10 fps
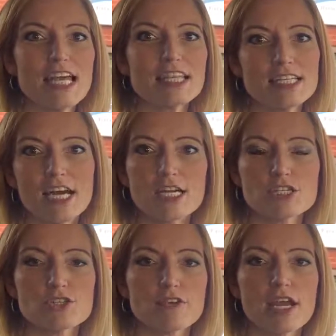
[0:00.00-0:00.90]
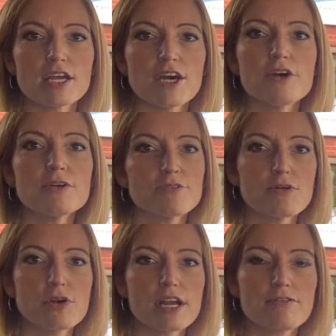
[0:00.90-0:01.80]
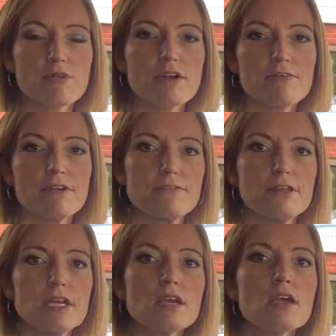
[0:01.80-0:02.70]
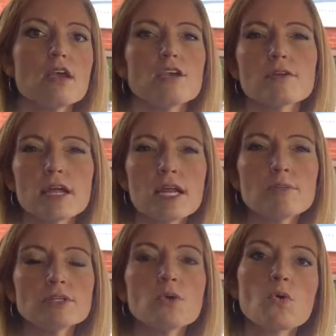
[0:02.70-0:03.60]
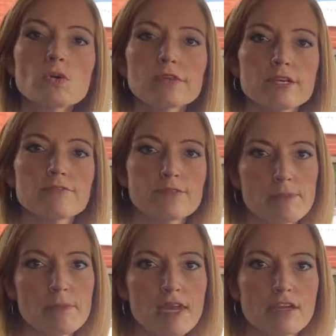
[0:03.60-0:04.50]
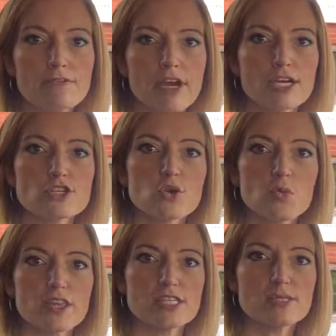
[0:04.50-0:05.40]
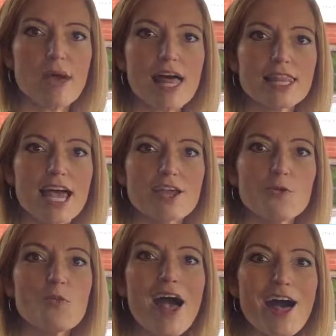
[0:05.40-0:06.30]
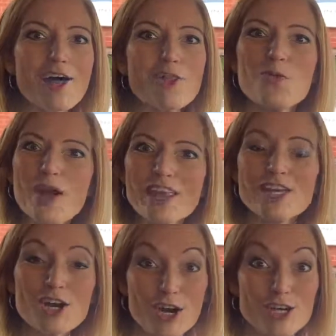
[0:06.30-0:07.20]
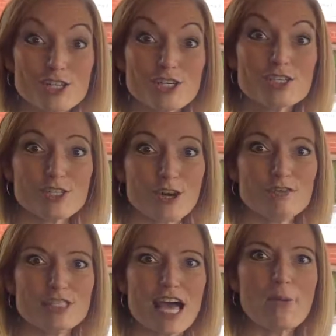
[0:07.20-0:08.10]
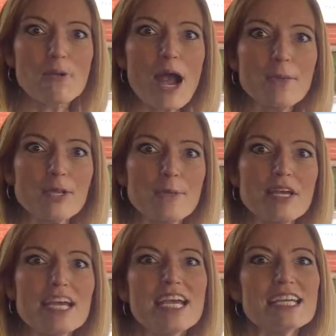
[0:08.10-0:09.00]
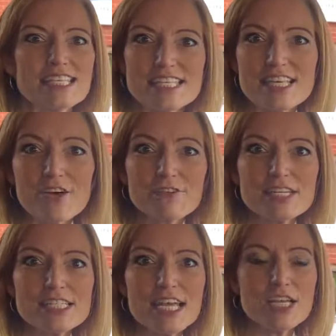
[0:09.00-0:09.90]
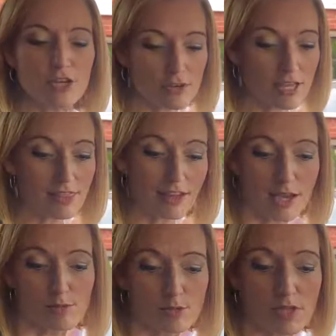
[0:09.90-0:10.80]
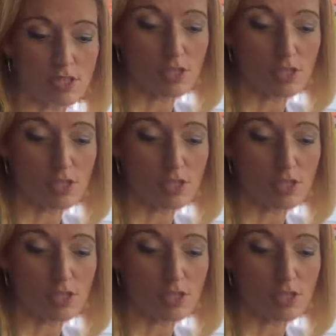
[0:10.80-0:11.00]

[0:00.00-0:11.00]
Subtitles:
the Dodge Durango and Ford F-150, you're unable to order them from the manufacturer with a spotlight. Well, the Whelen Argus solves that problem. It's a self-contained unit that comes with its